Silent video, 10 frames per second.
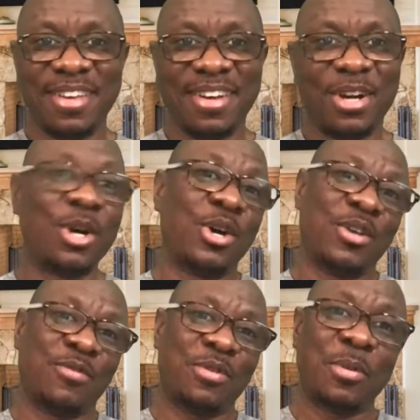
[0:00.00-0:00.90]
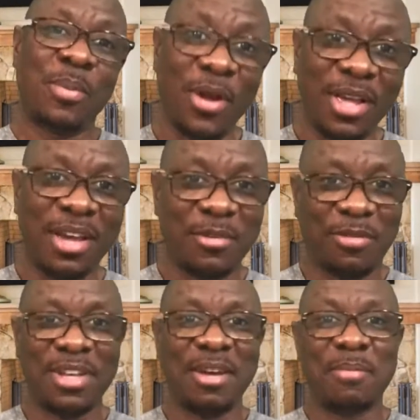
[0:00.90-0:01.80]
Or if you're a blogger and you
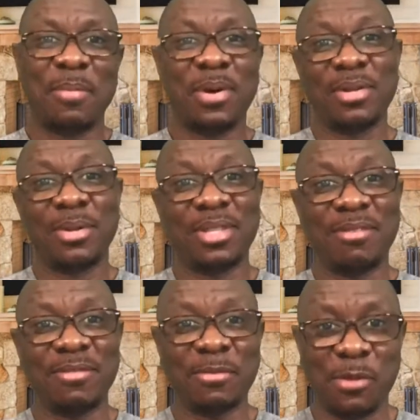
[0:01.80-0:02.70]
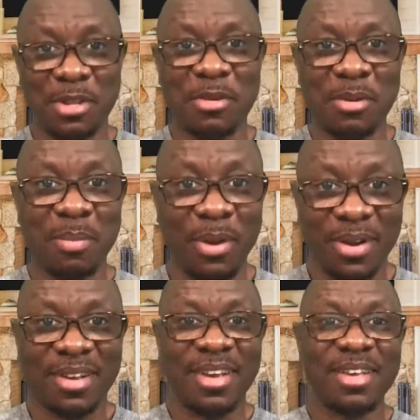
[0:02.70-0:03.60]
find out people are not even reading your
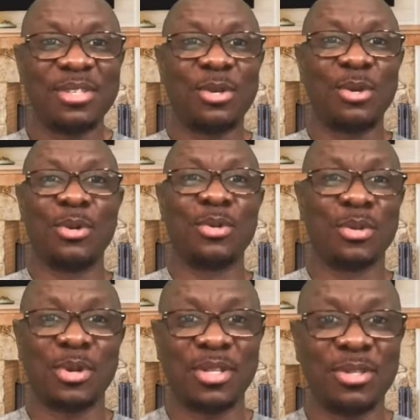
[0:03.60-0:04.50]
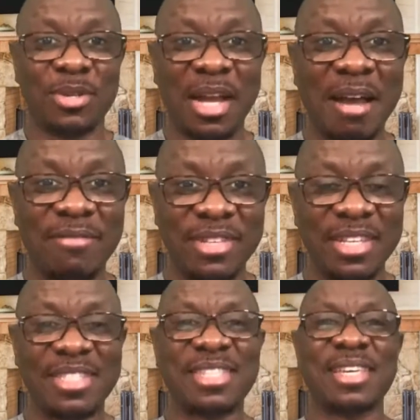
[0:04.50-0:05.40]
blog, so you're having
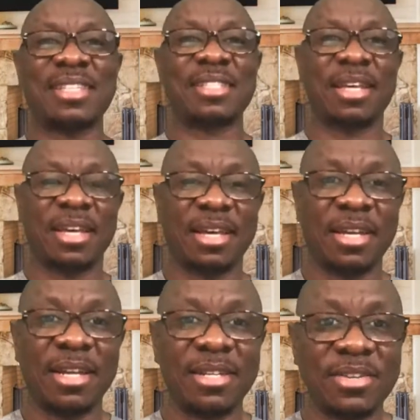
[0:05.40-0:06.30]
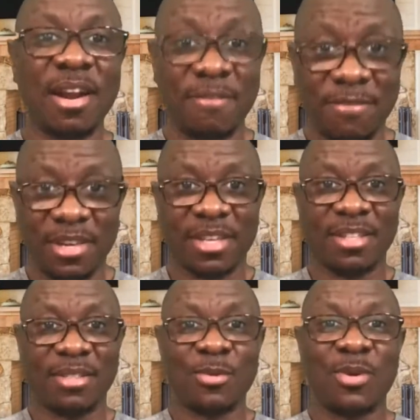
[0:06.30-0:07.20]
a 10 traffic,
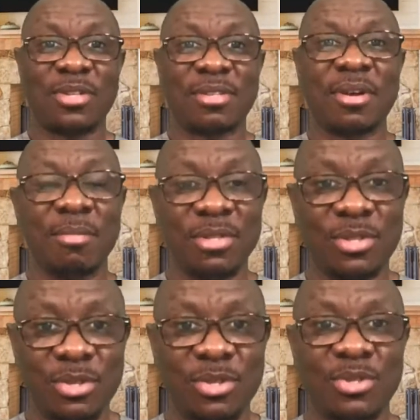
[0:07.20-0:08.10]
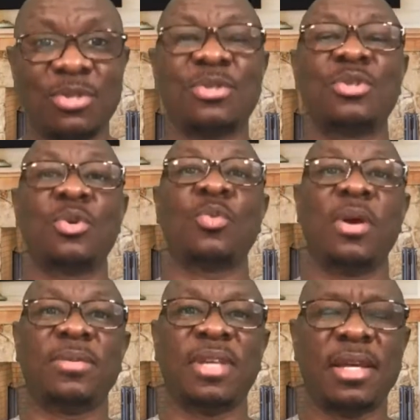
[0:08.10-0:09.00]
no one is coming to your
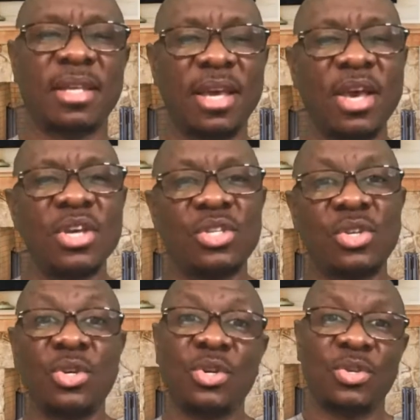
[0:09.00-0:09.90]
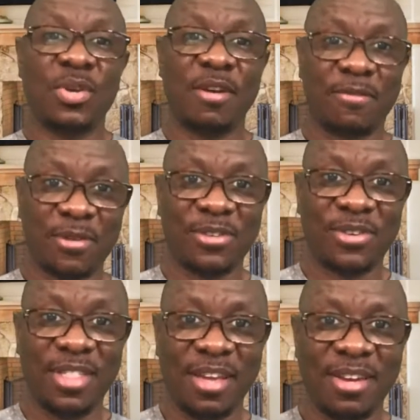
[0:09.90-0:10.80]
website, so you get
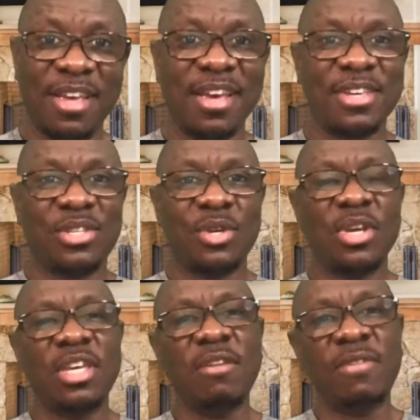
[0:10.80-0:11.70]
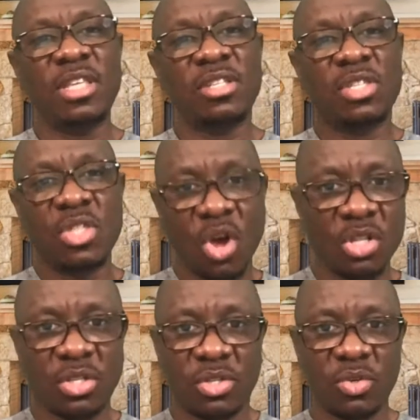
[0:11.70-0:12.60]
frustrated. So if it is
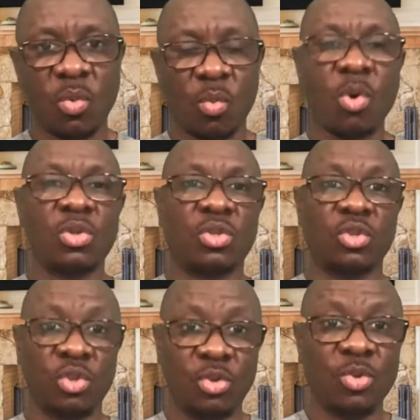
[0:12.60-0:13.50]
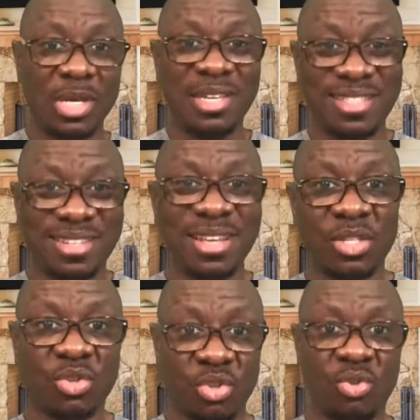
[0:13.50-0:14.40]
not what you intend
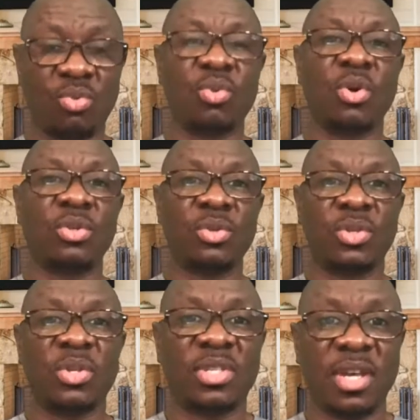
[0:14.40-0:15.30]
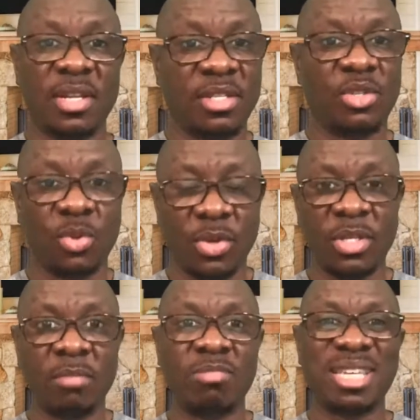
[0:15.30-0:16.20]
to do, or you just get into
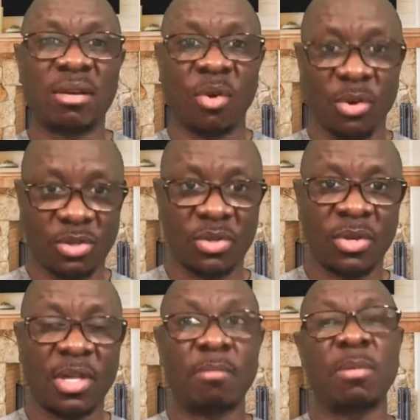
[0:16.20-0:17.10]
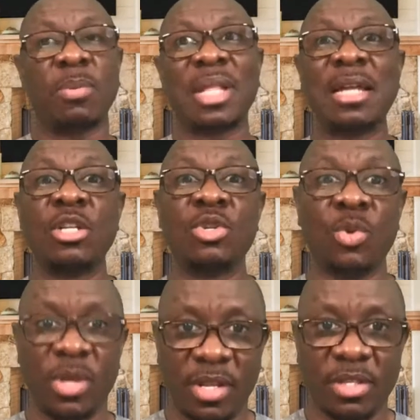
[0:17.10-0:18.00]
it because other people are
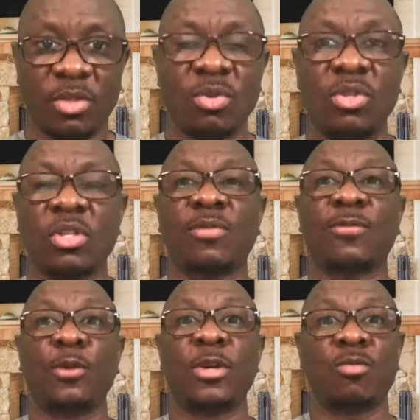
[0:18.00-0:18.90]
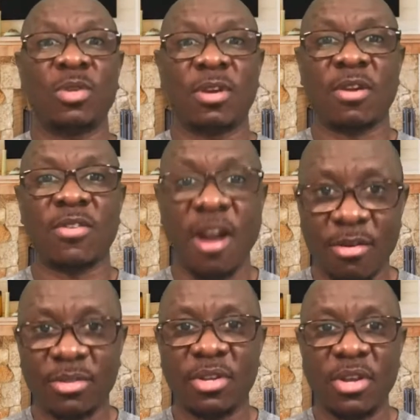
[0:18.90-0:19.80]
doing it, you're just flowing with the crowd.
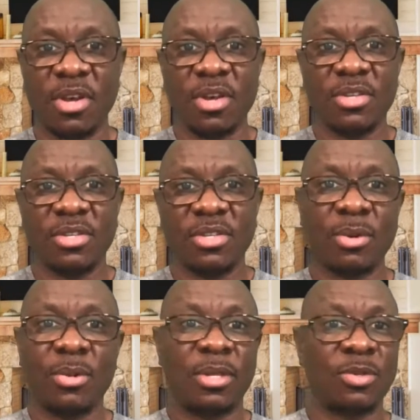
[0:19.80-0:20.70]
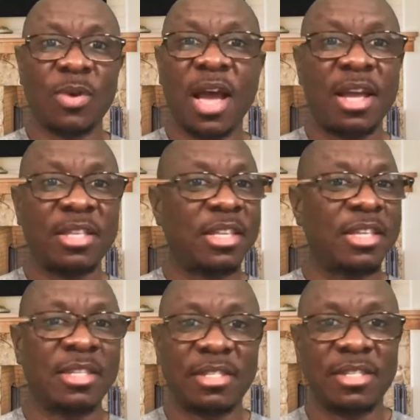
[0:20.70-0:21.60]
So that's why
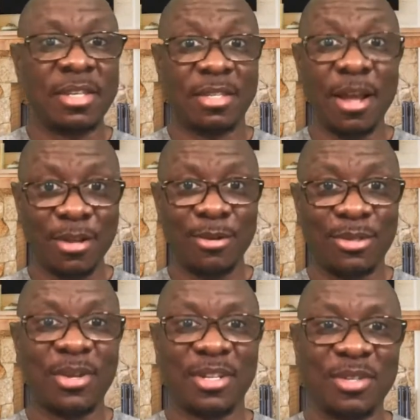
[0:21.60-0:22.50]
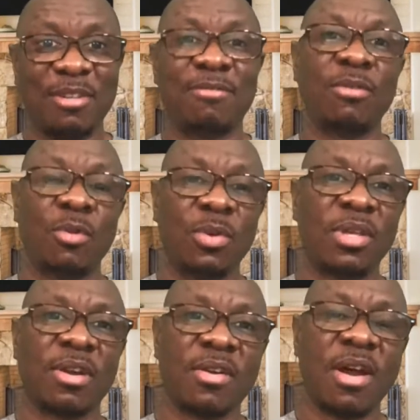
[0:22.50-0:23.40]
it's not good to actually flow with the
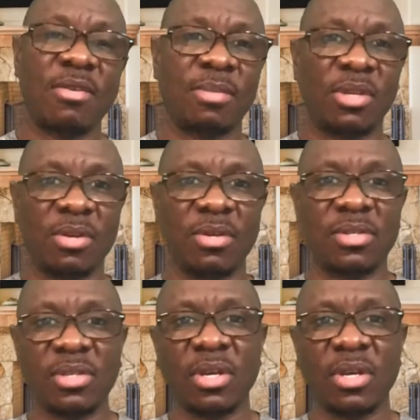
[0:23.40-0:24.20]
crowd, because